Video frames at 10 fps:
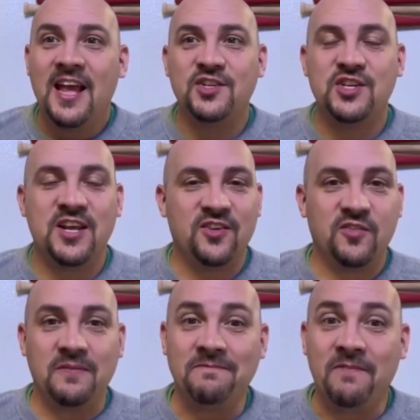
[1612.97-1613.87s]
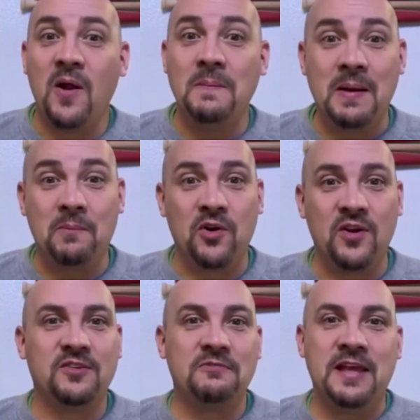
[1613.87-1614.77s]
and she has fond
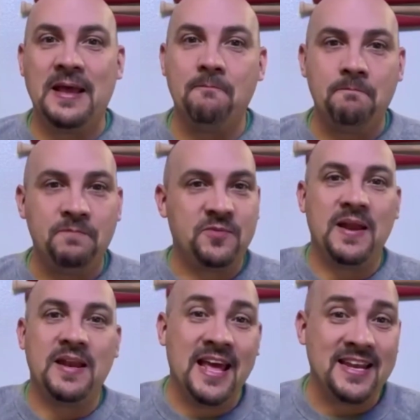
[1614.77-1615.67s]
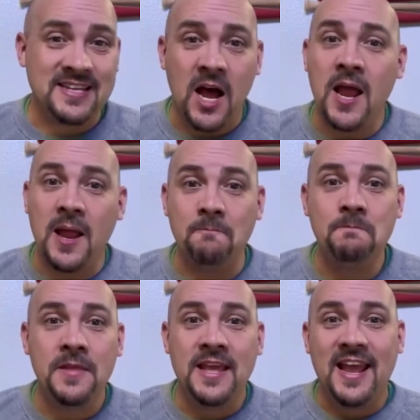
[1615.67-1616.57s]
memories of him spending that time.